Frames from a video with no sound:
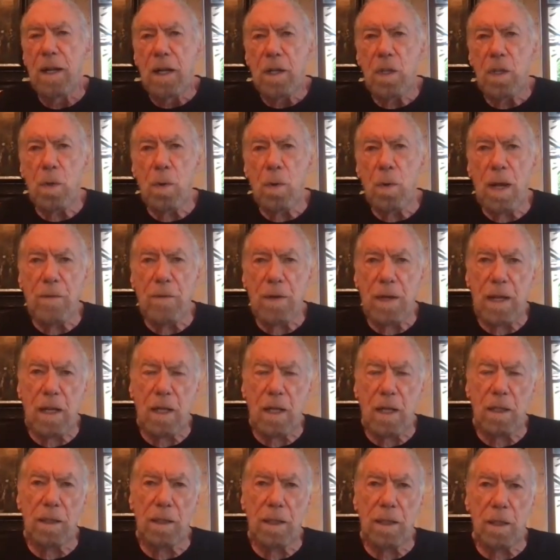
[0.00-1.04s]
You have a
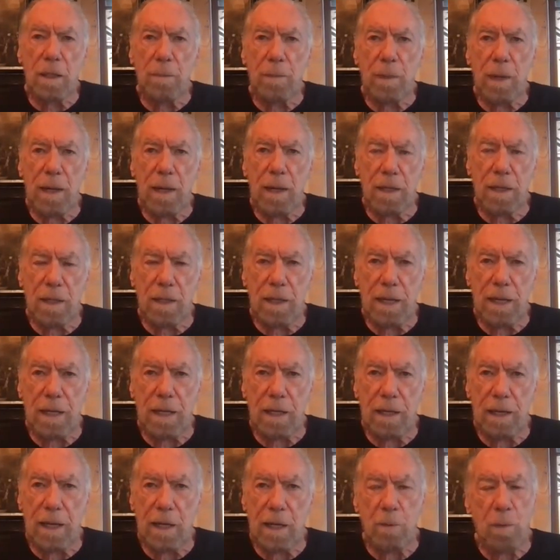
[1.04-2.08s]
clear mind to think
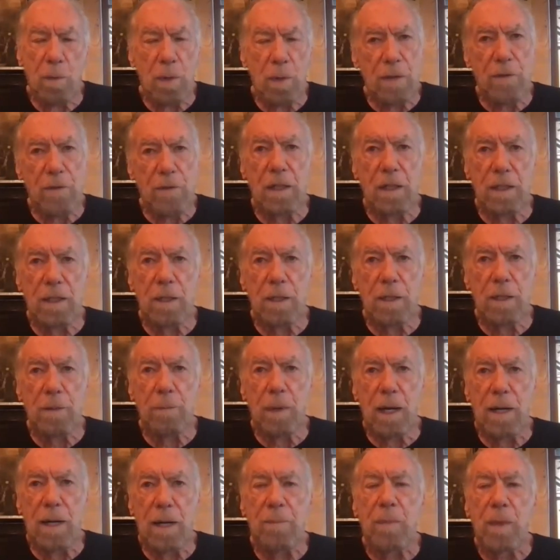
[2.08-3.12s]
ahead. When you have a clear
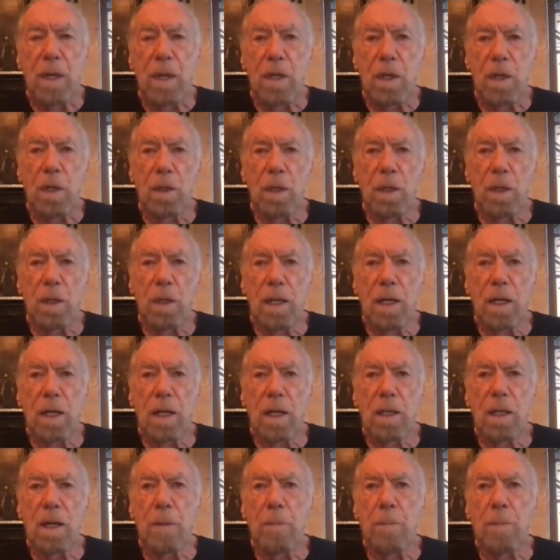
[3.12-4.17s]
mind, you look at a
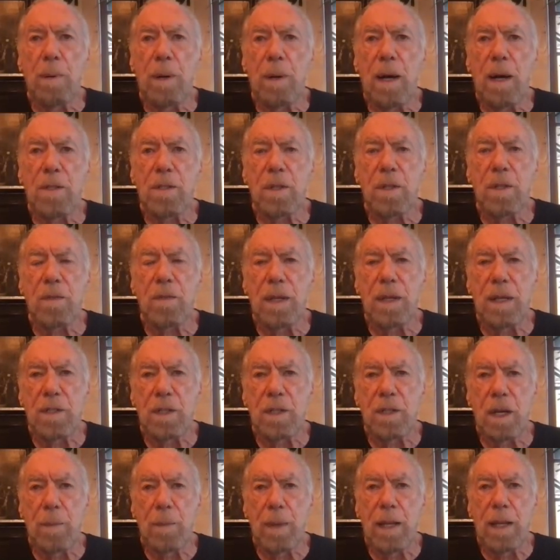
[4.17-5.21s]
lot of the positive things
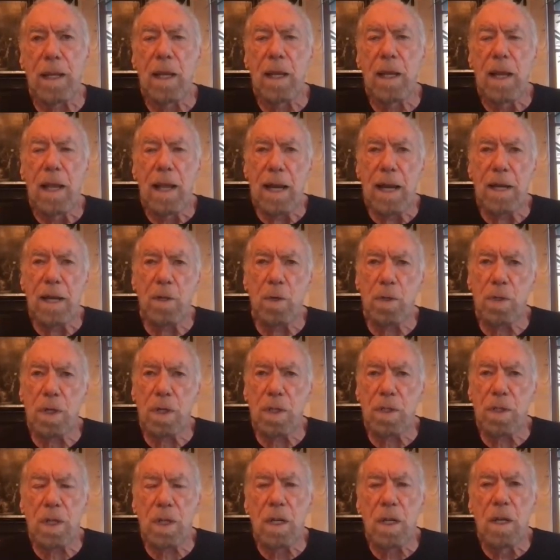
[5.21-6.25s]
coming and you
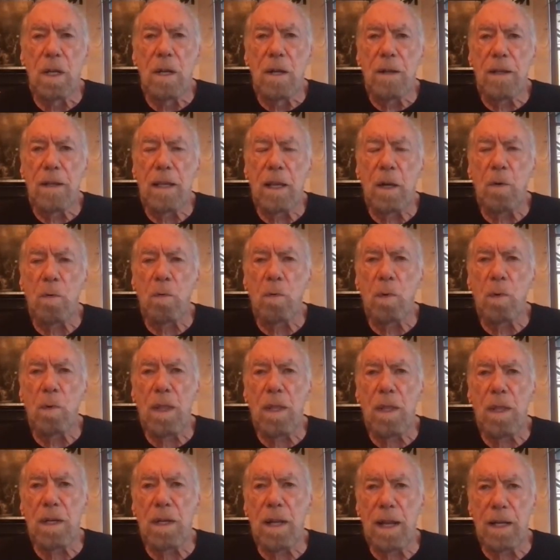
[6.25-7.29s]
just get rid
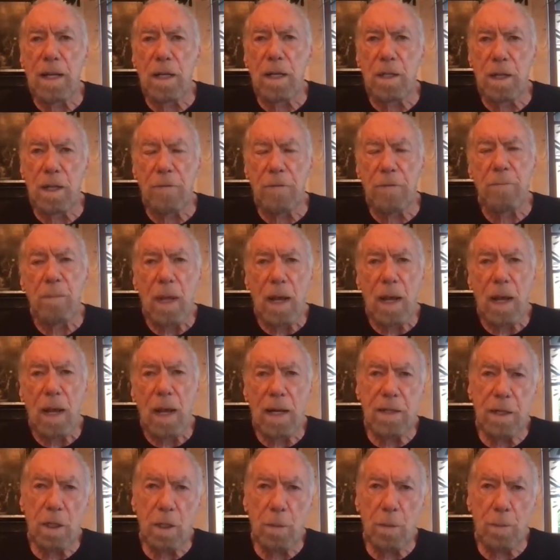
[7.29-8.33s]
of the negative. I
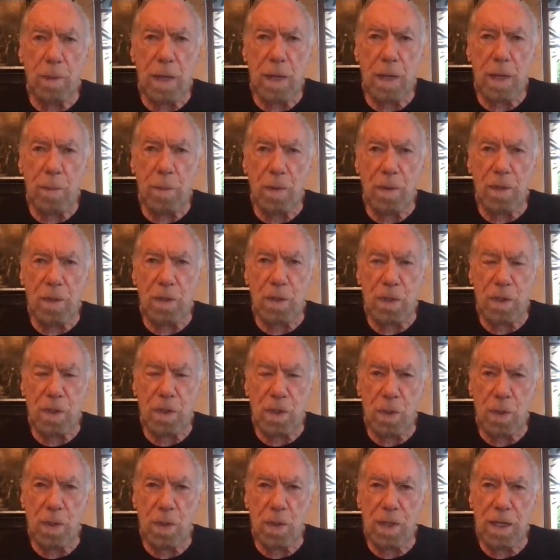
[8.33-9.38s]
tell people there's
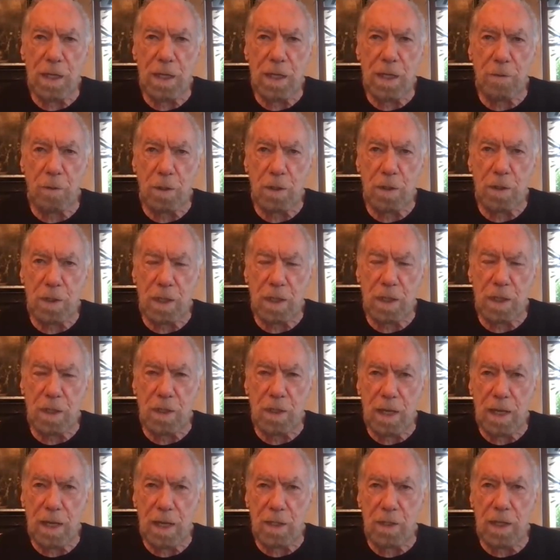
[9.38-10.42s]
two things for
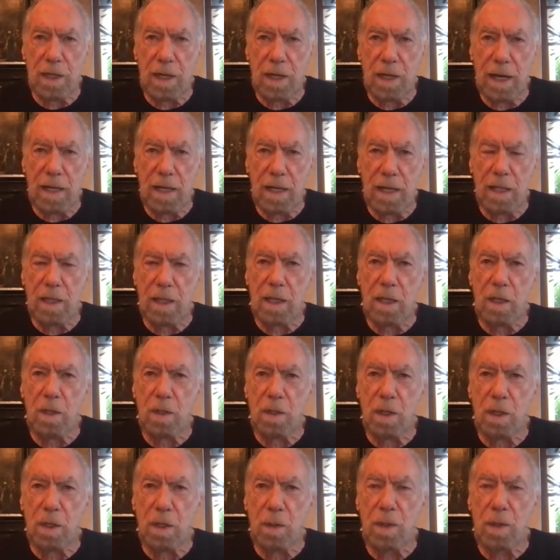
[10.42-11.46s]
success in anything you
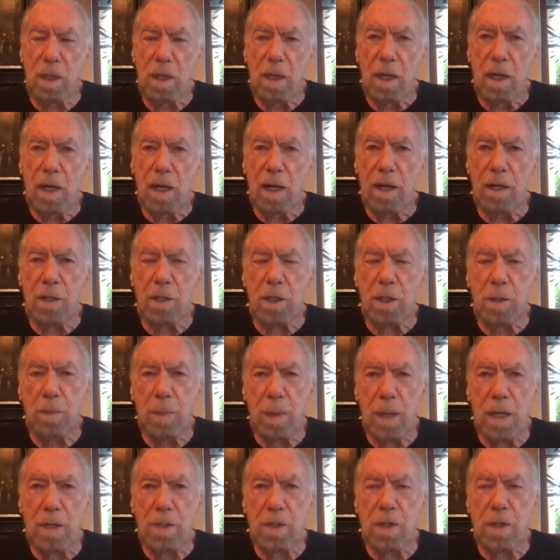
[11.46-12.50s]
do,
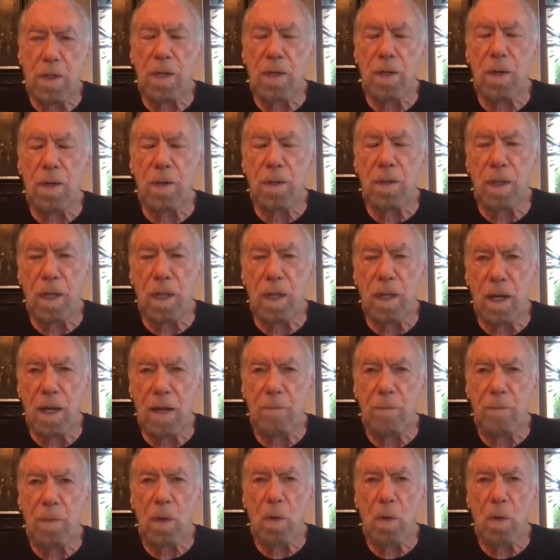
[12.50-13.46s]
especially your own life.